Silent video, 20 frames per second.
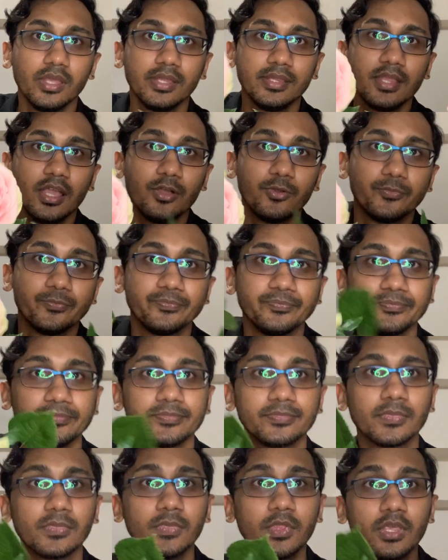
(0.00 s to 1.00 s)
Now,
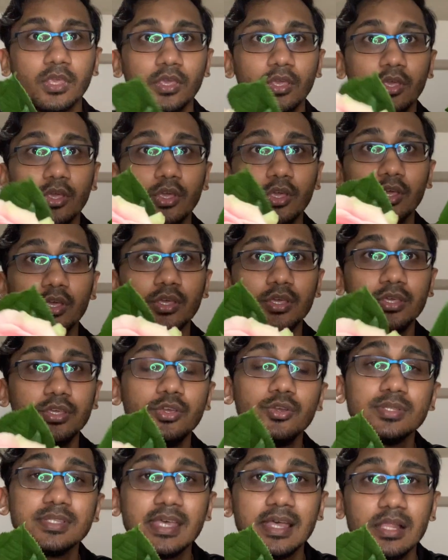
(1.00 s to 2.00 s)

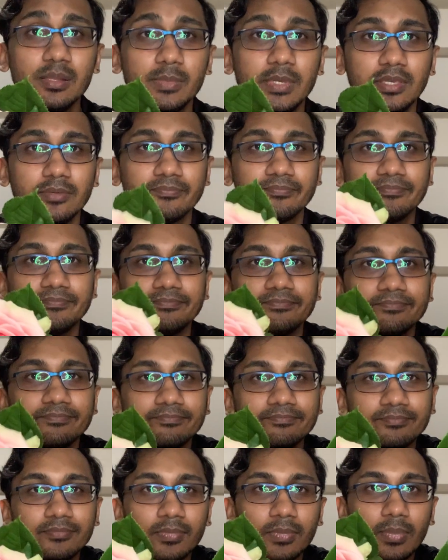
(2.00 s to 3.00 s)
you tell me,
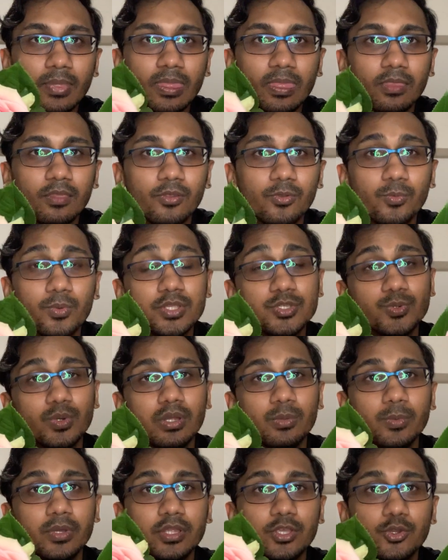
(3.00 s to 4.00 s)
which
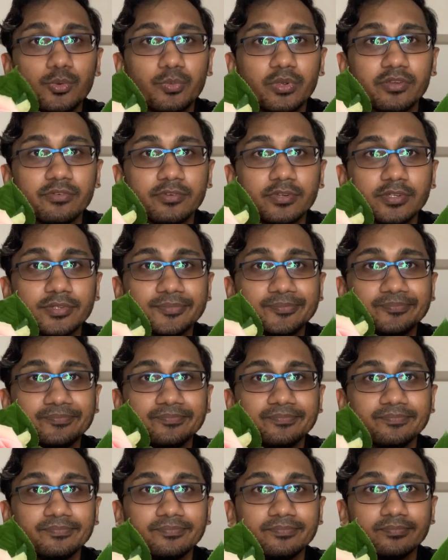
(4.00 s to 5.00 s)
one would you prefer?
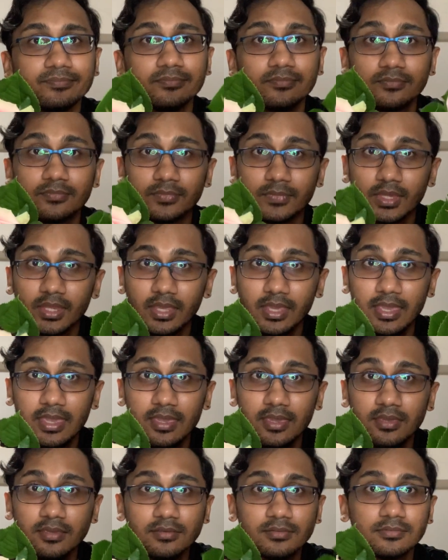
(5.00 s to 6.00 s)

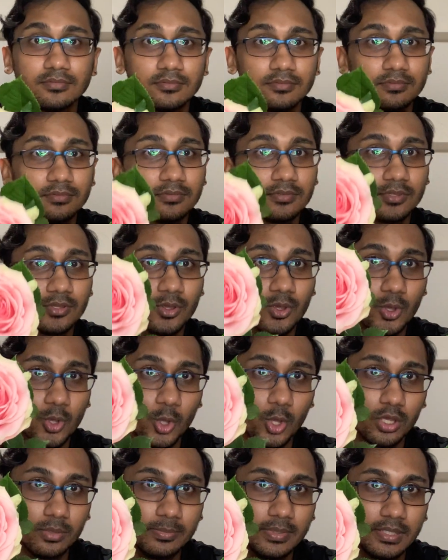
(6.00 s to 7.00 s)
A
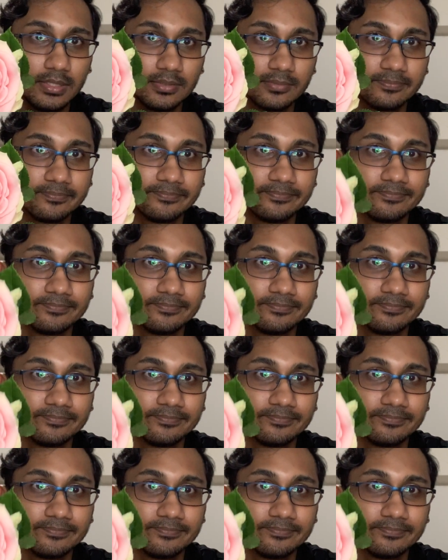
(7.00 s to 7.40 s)
or B?